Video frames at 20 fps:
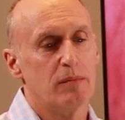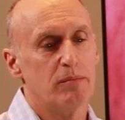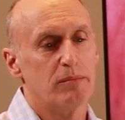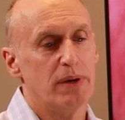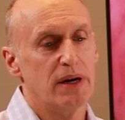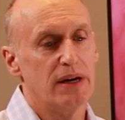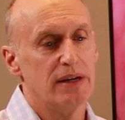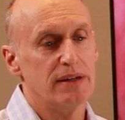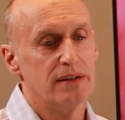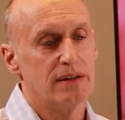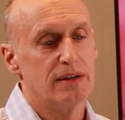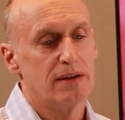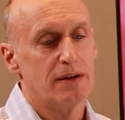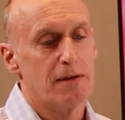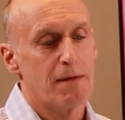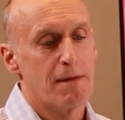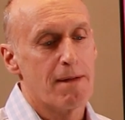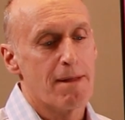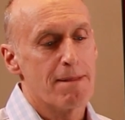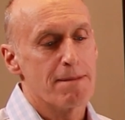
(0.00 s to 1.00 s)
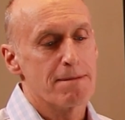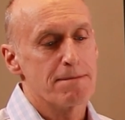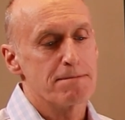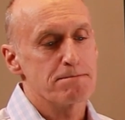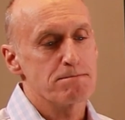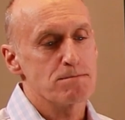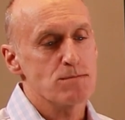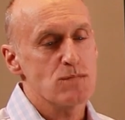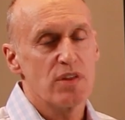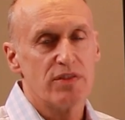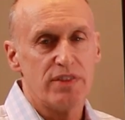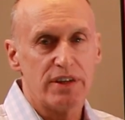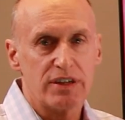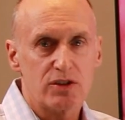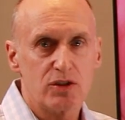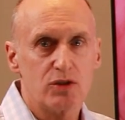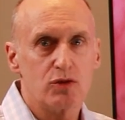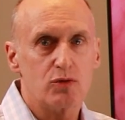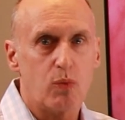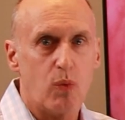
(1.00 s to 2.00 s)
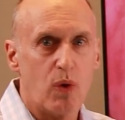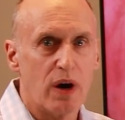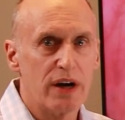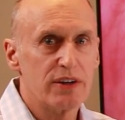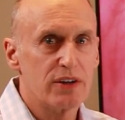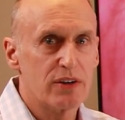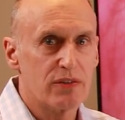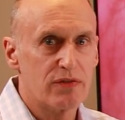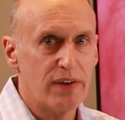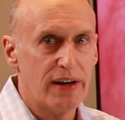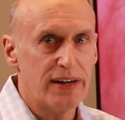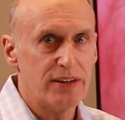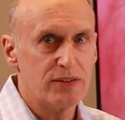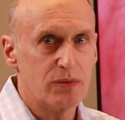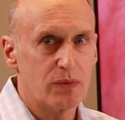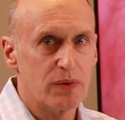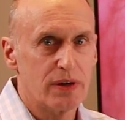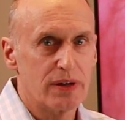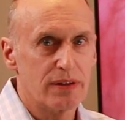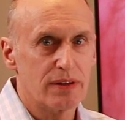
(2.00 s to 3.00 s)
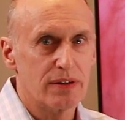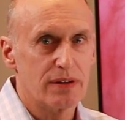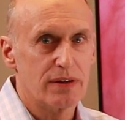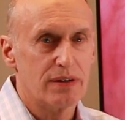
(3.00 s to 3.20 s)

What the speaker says: but this is what you're faced with.